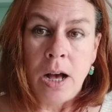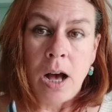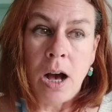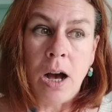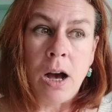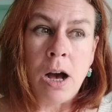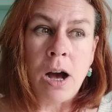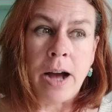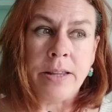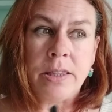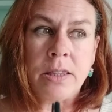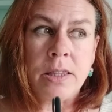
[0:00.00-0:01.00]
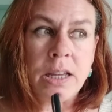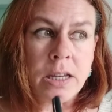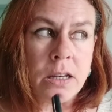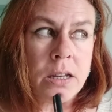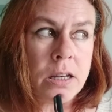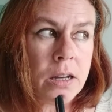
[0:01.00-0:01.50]
I
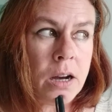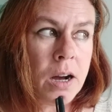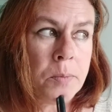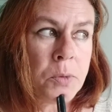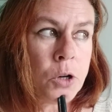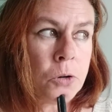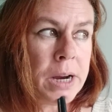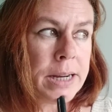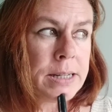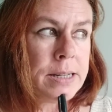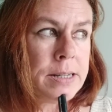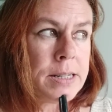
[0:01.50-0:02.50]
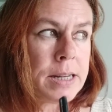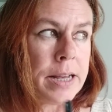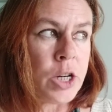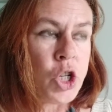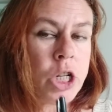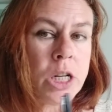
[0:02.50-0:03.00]
think I'm correct in saying
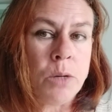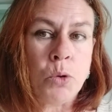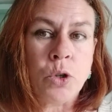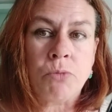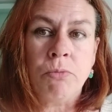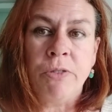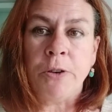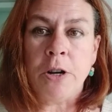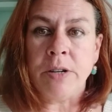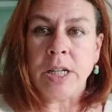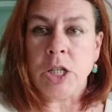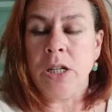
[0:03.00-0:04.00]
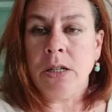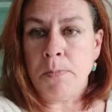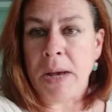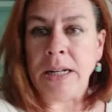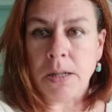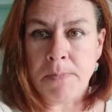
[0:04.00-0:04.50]
she was referring to Samantha